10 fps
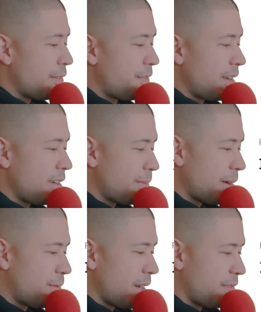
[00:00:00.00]
I found out
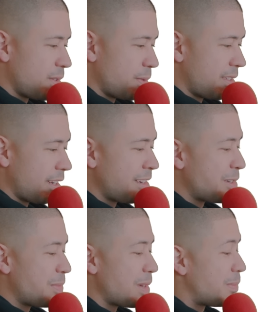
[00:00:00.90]
my wife is
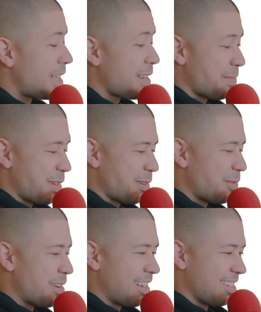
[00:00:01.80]
pretending to be a black man
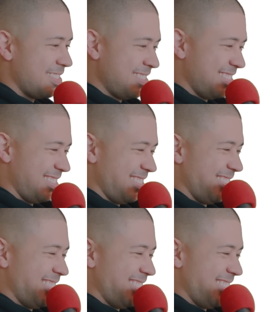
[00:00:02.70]
on Reddit.